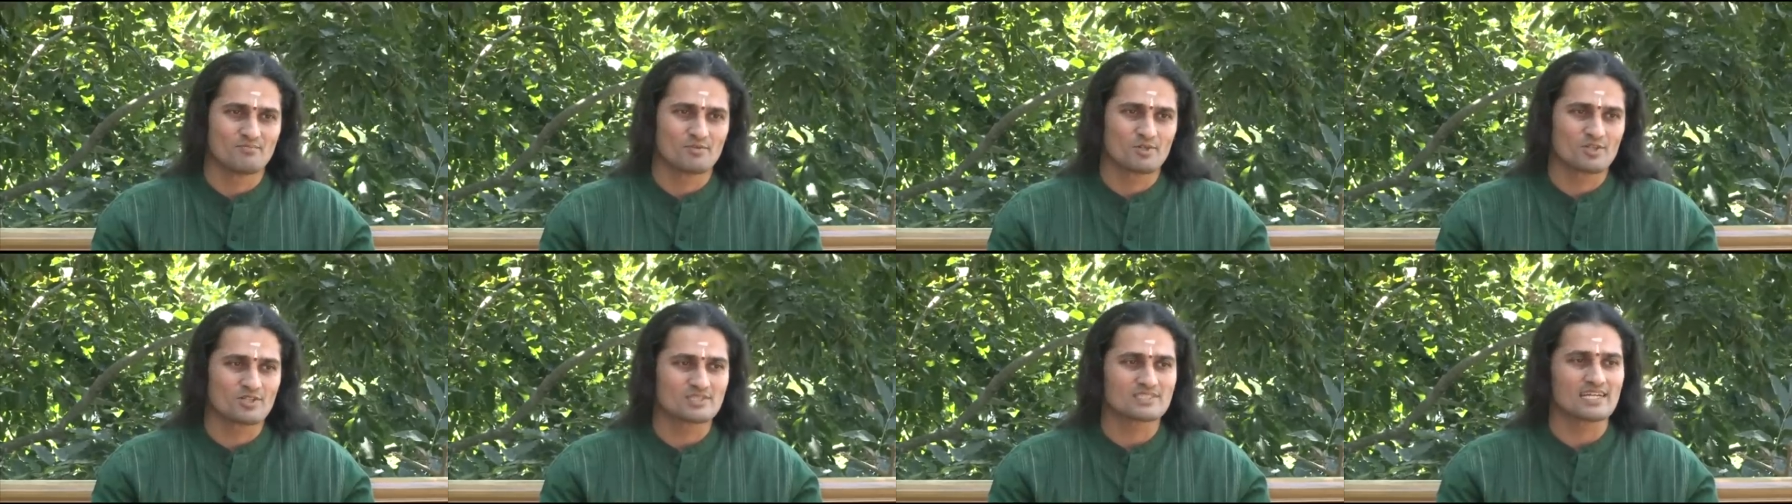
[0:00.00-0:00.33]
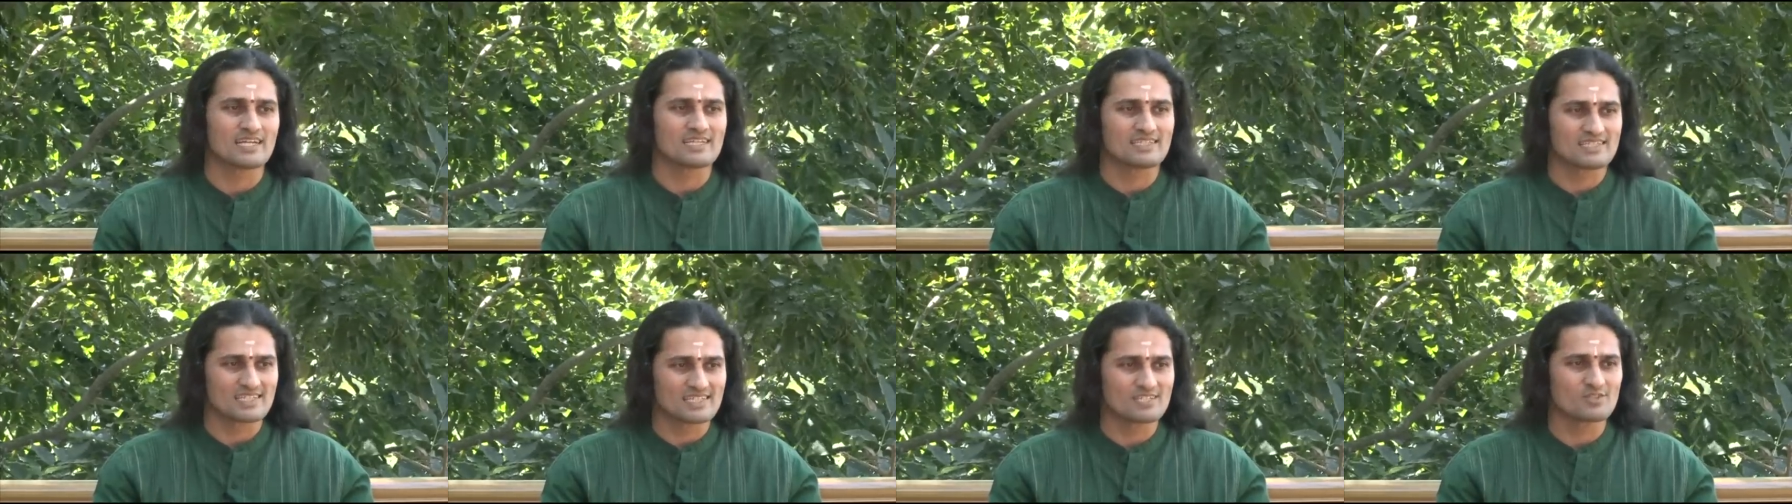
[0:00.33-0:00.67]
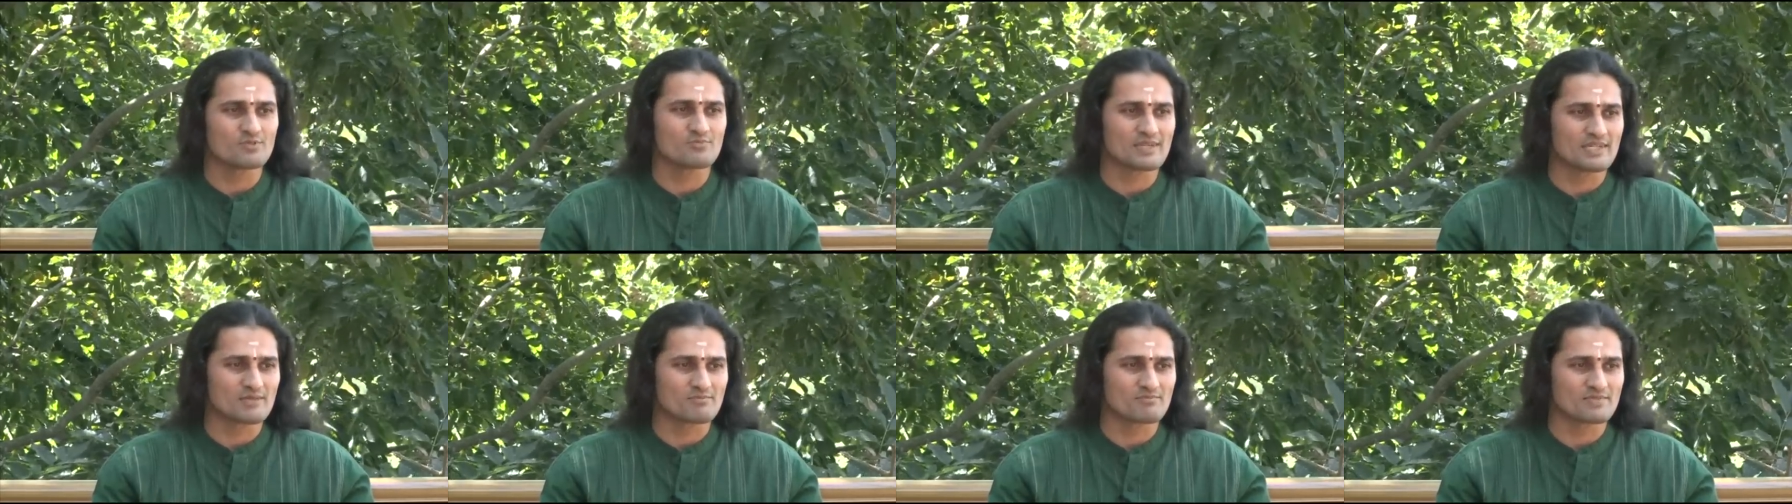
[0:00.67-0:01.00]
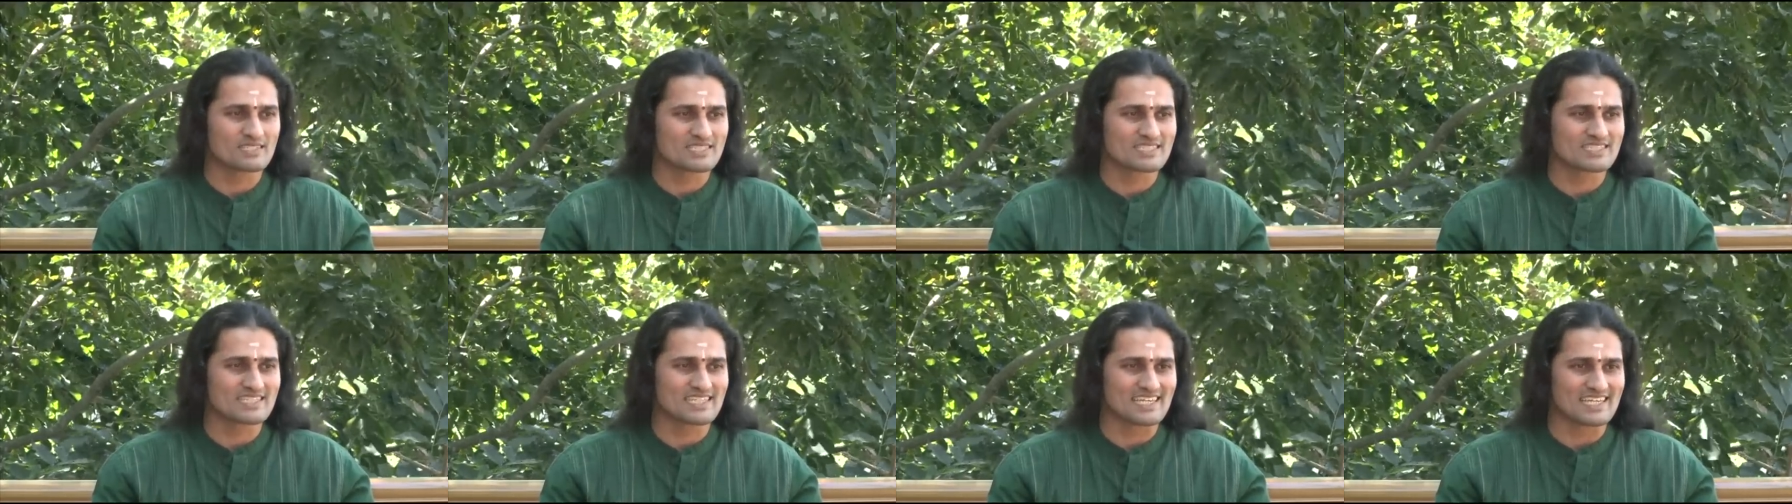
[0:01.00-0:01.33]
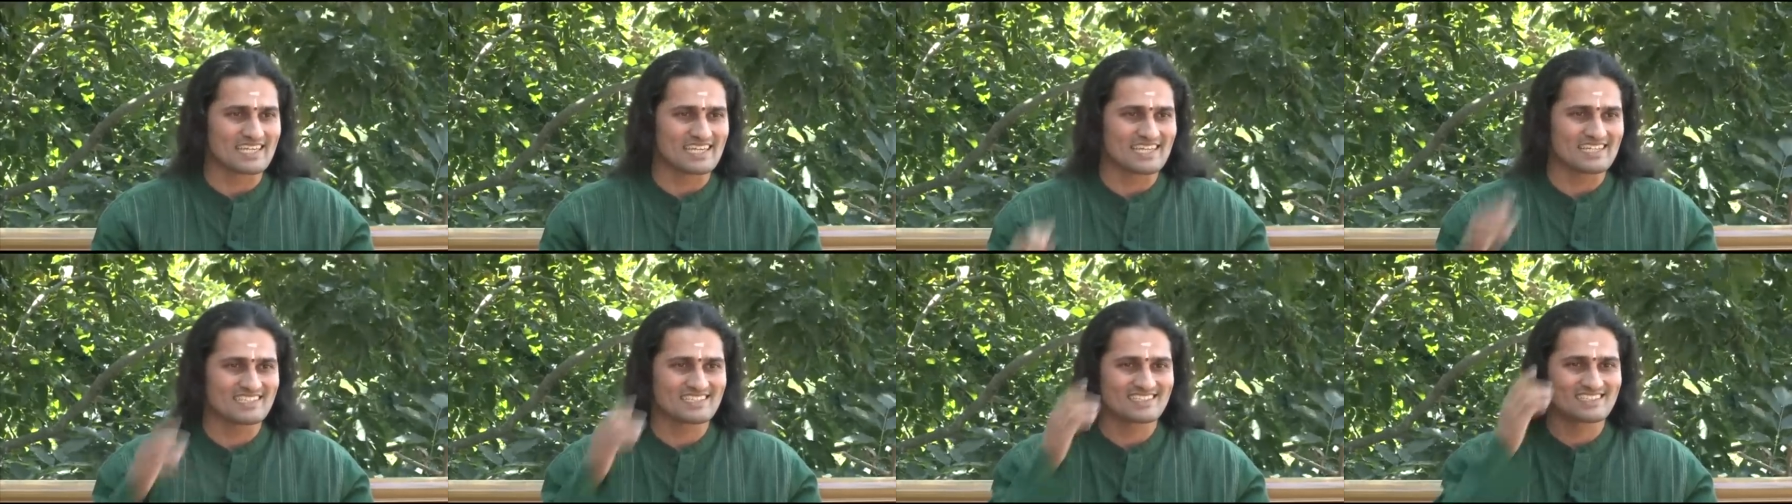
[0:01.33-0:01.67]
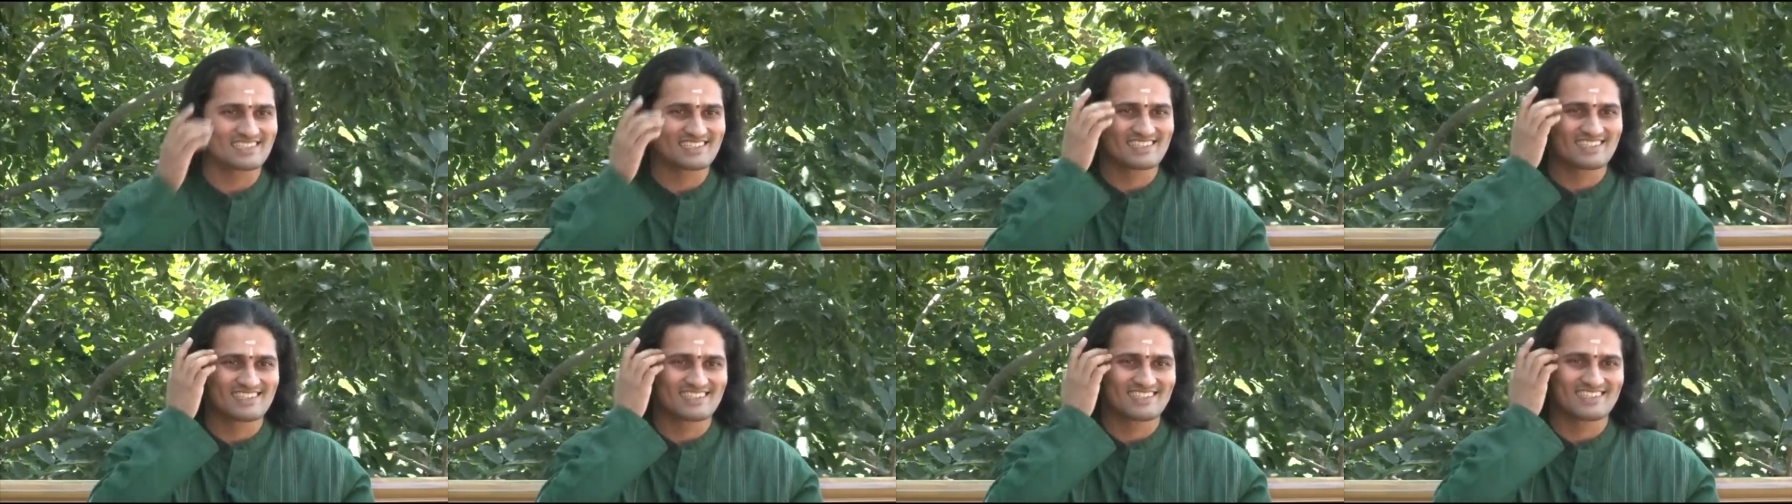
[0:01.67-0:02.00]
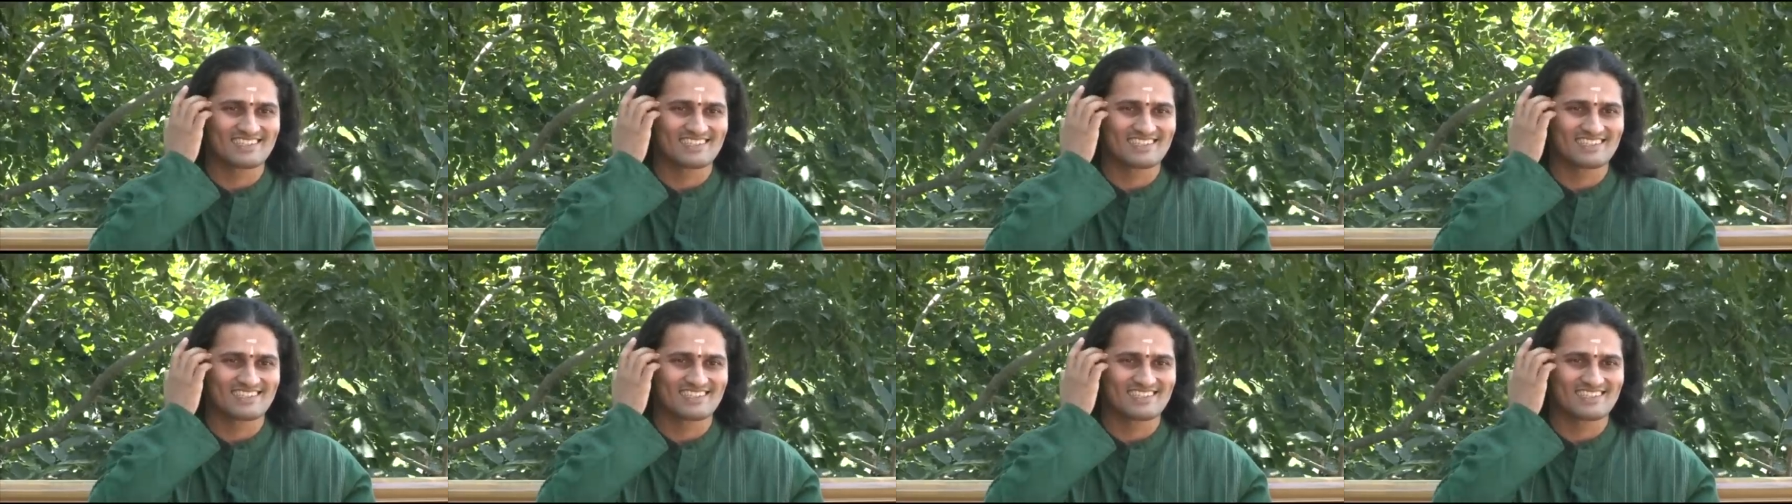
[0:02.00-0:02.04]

Because until you make mistakes,